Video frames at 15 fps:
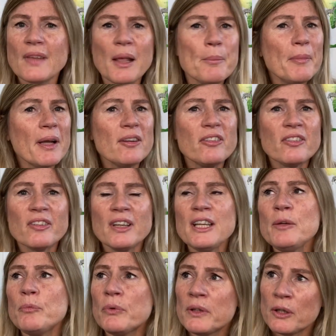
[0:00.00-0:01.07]
My
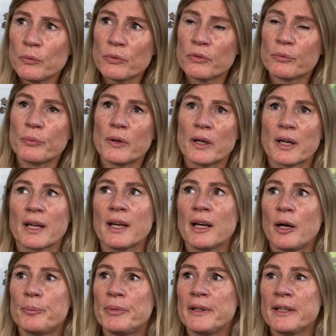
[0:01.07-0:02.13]
sleep when I was working
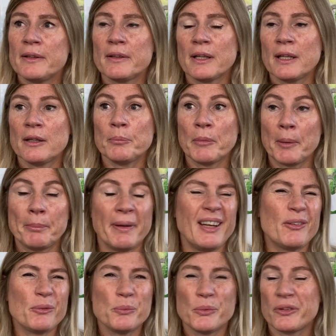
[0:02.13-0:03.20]
up in my
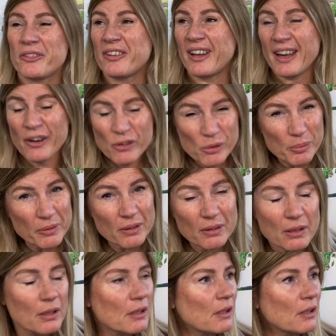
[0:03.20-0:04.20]
bedroom was terrible.